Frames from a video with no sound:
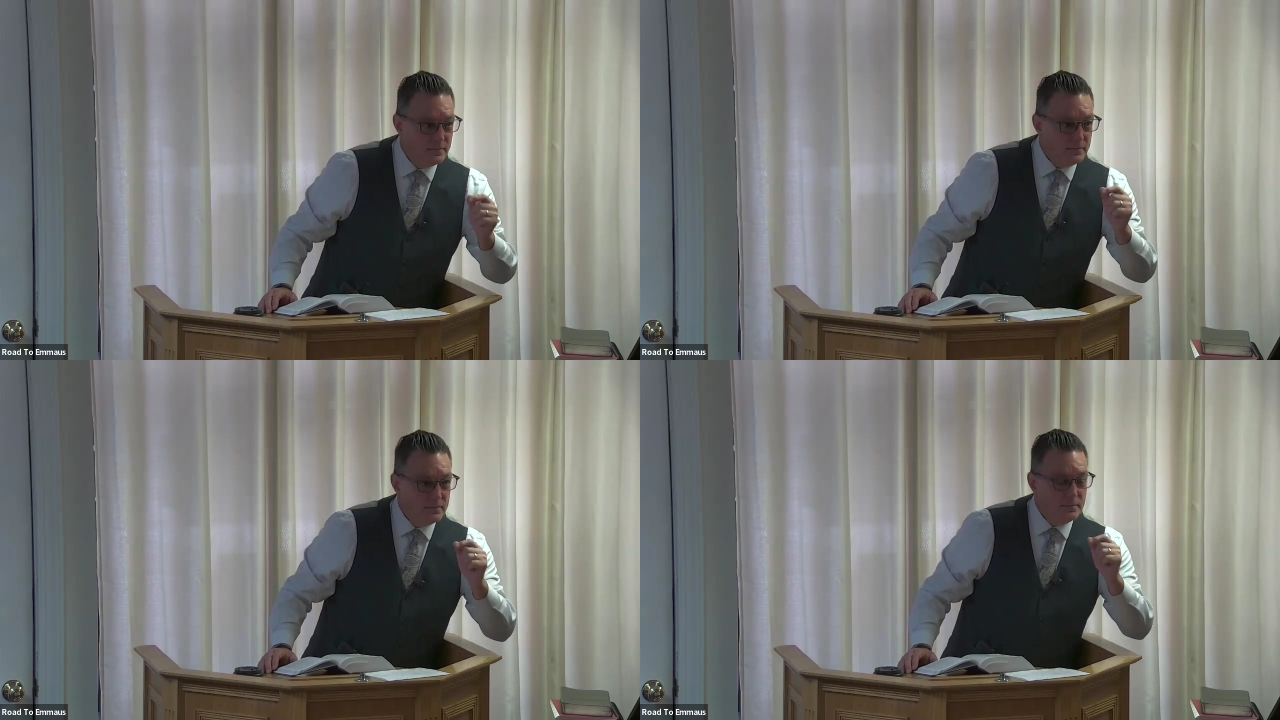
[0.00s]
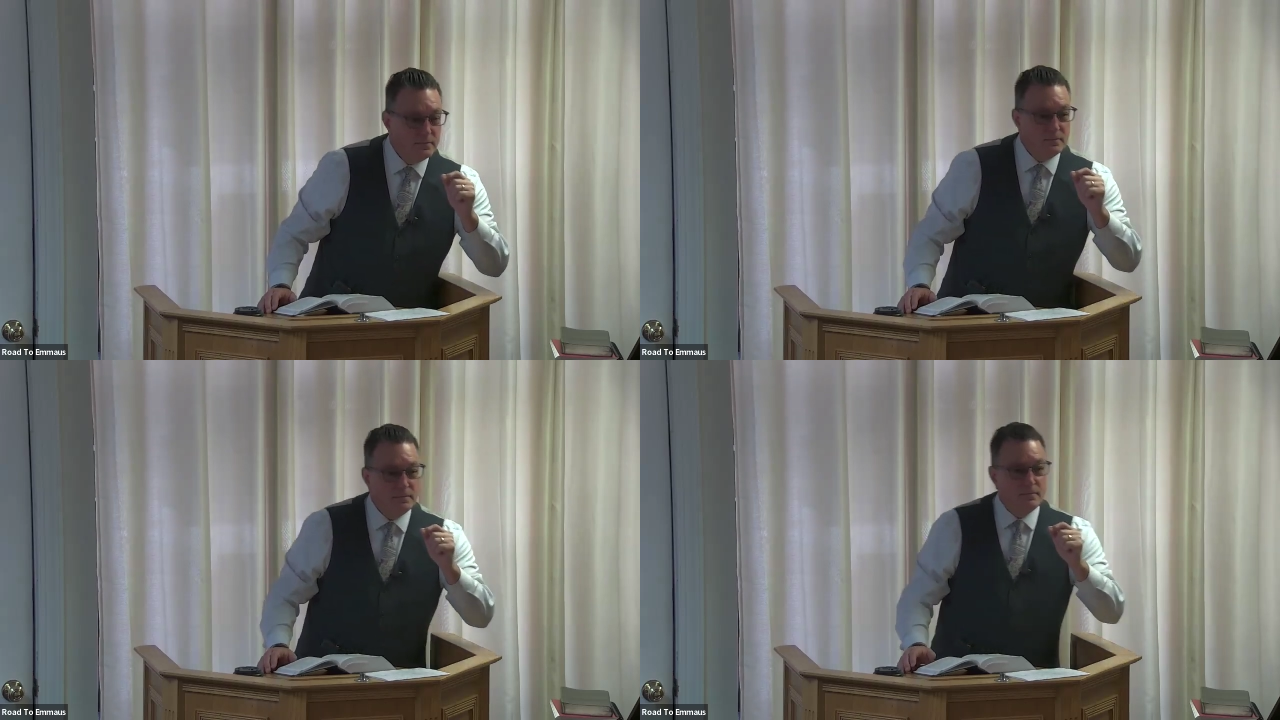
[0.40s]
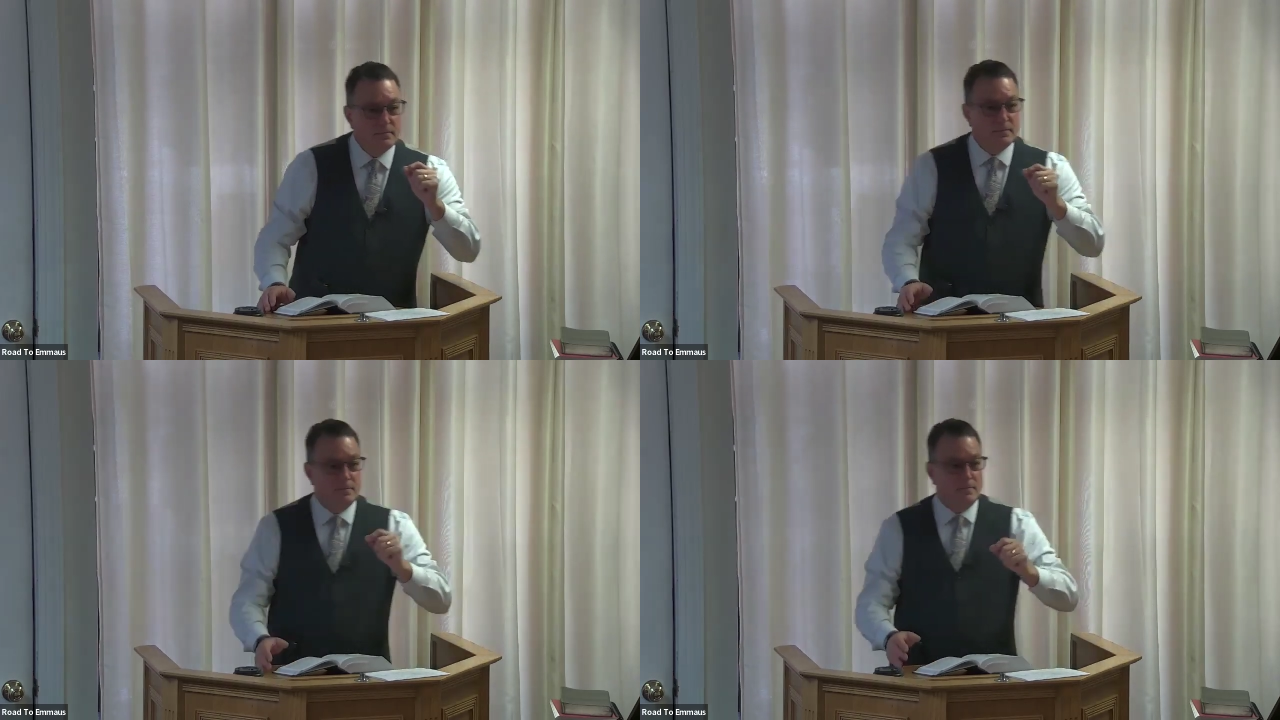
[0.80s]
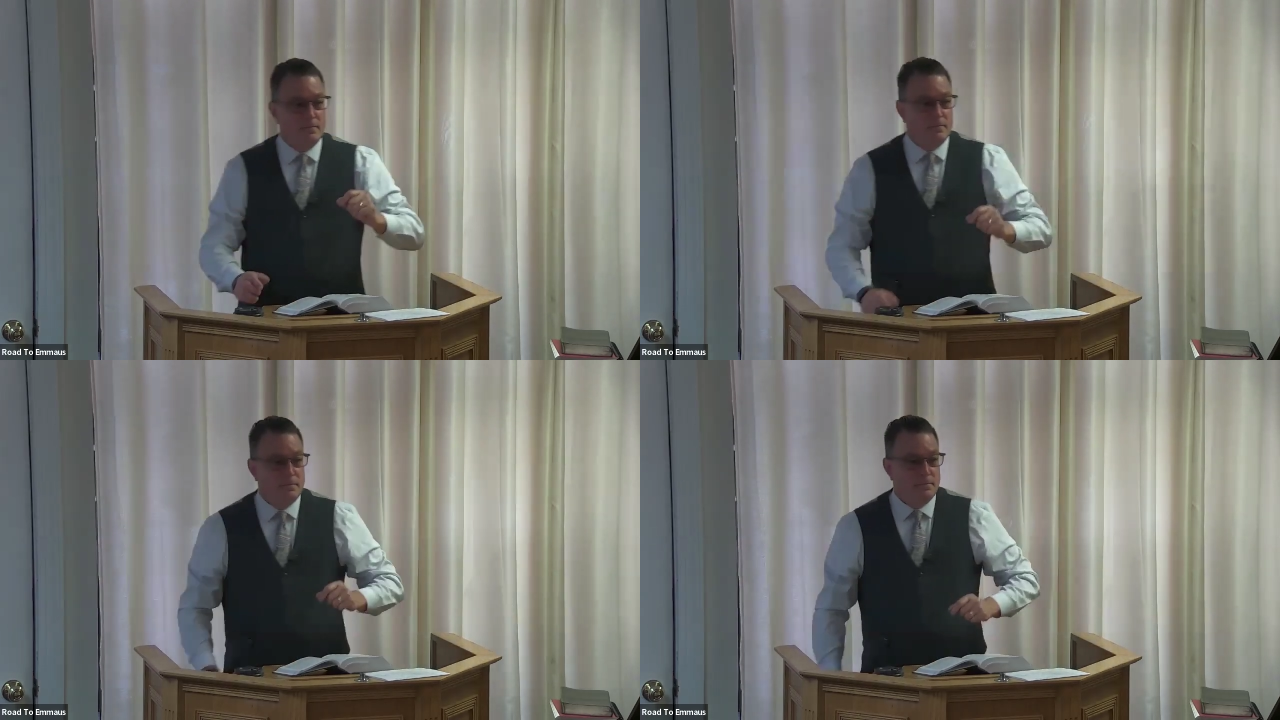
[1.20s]

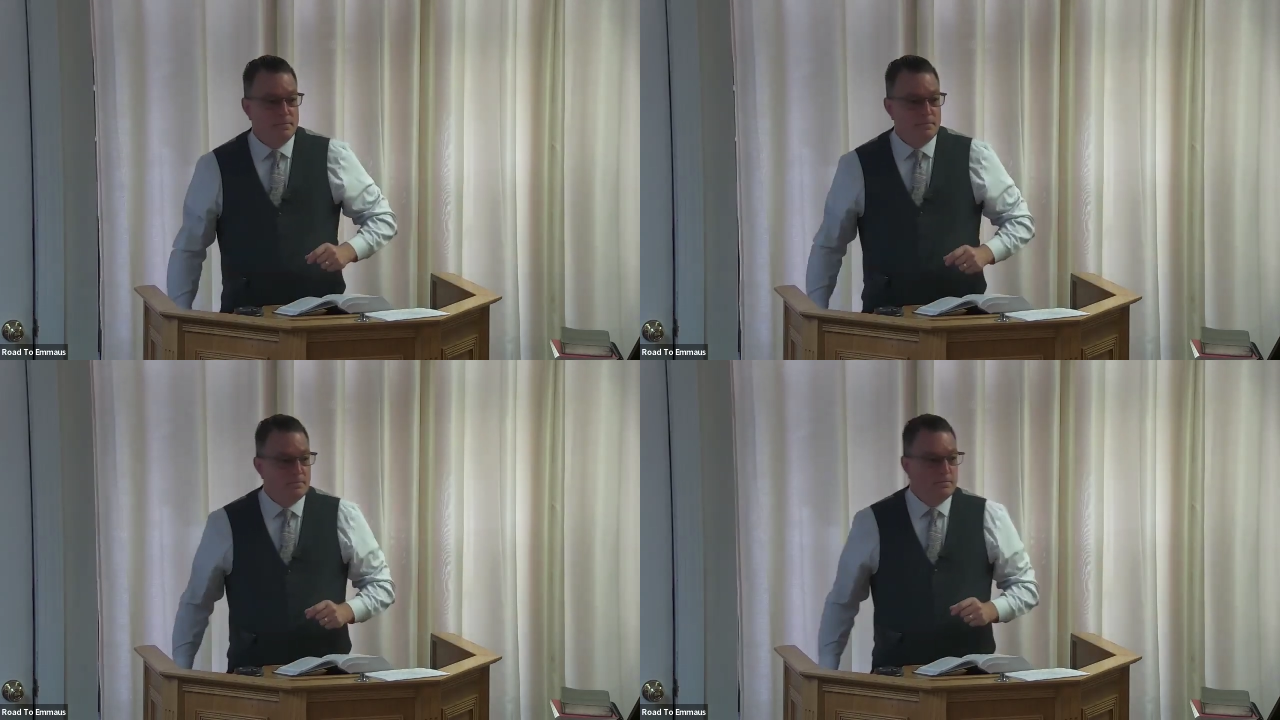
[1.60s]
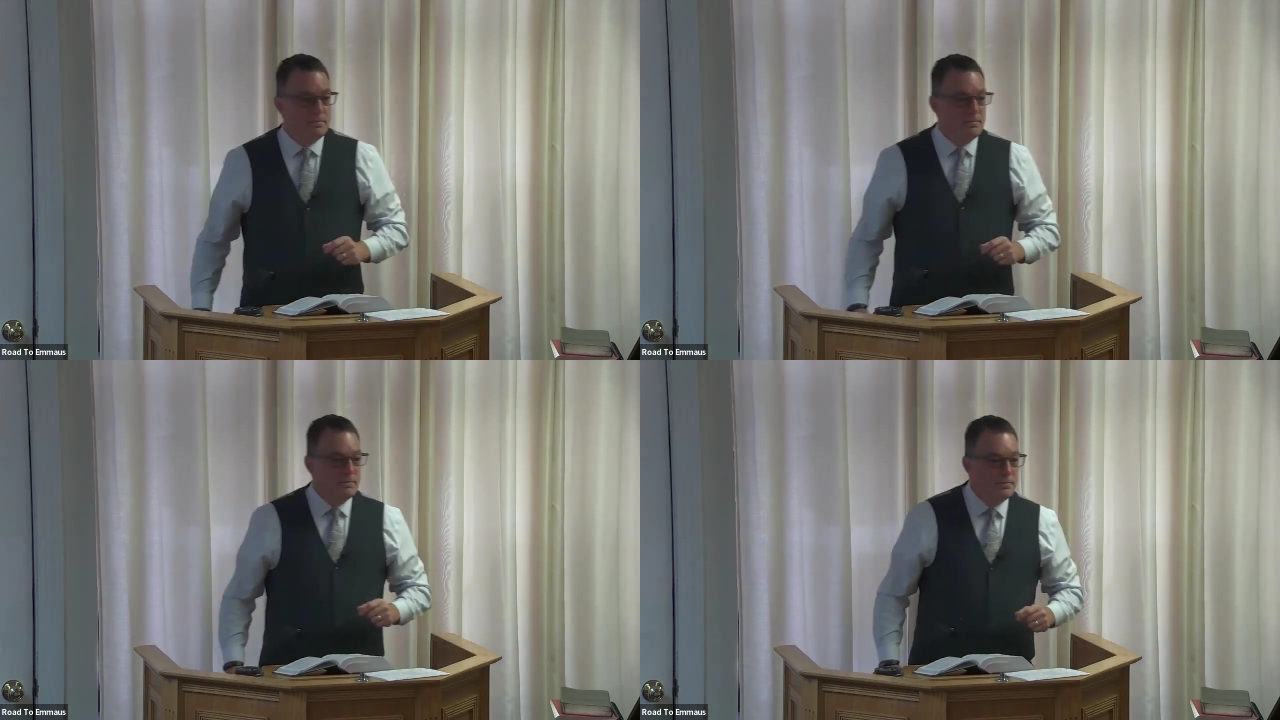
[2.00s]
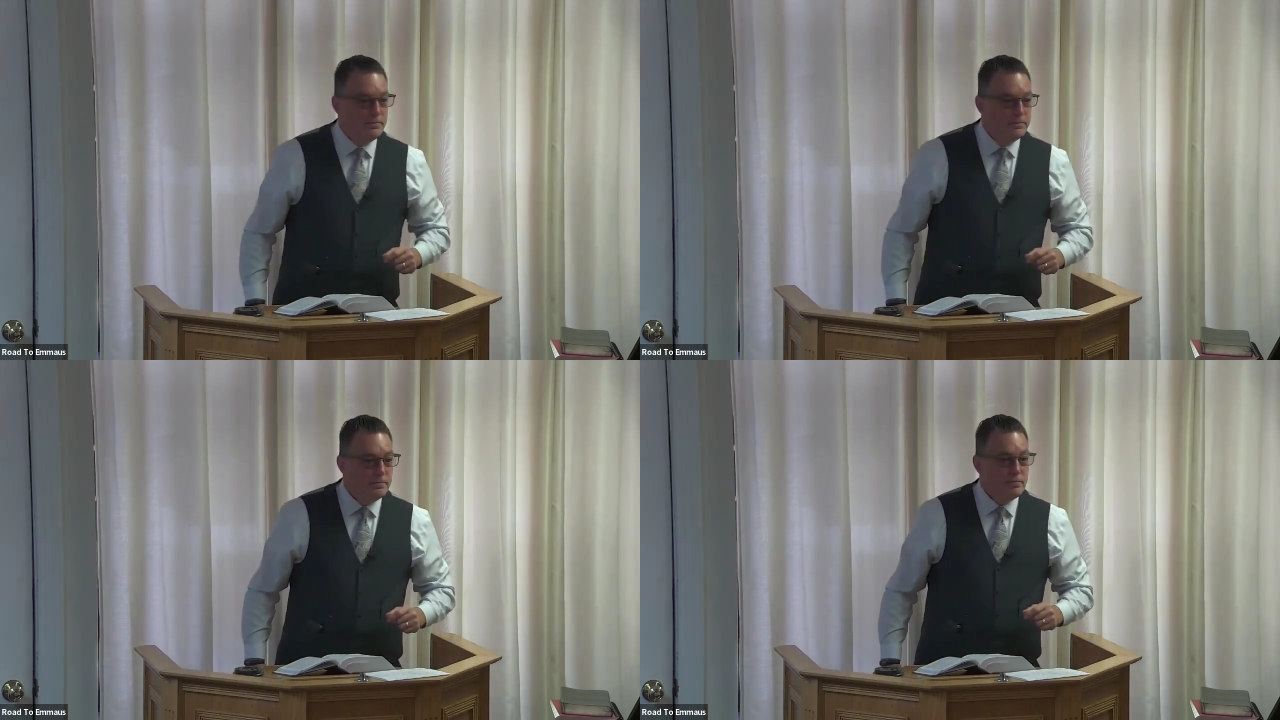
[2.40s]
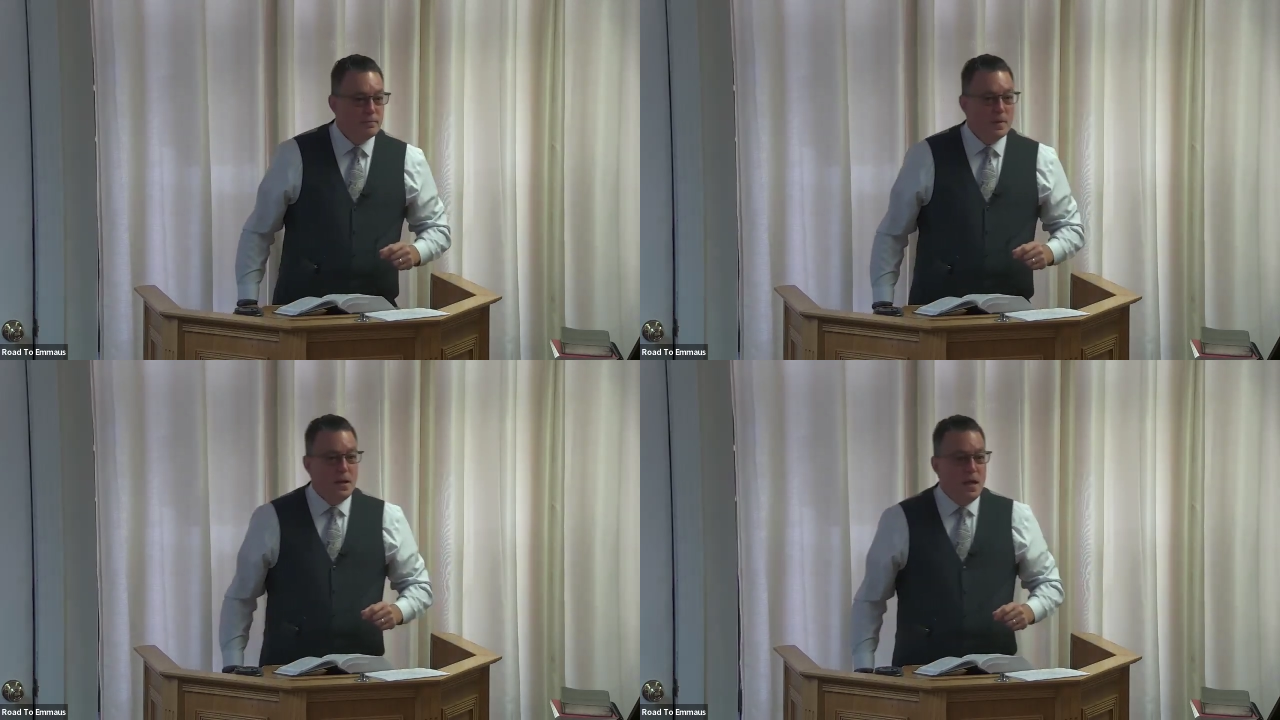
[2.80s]

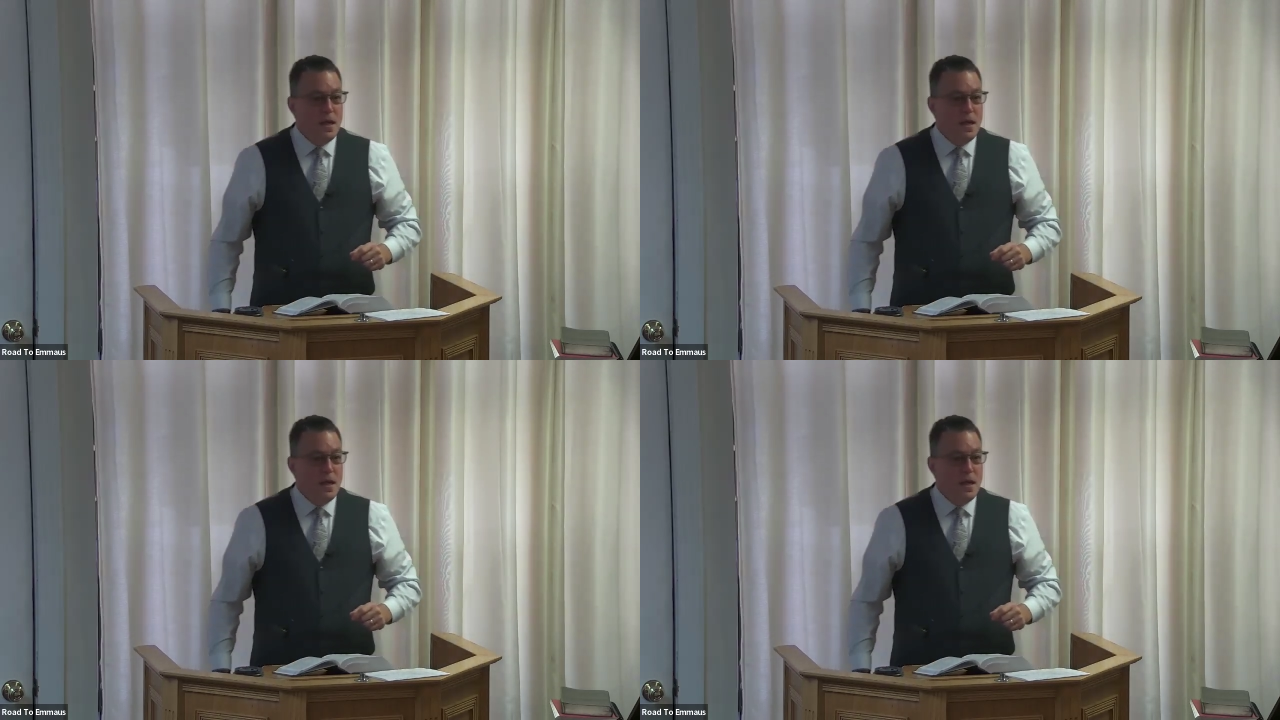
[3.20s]
Nothing is said.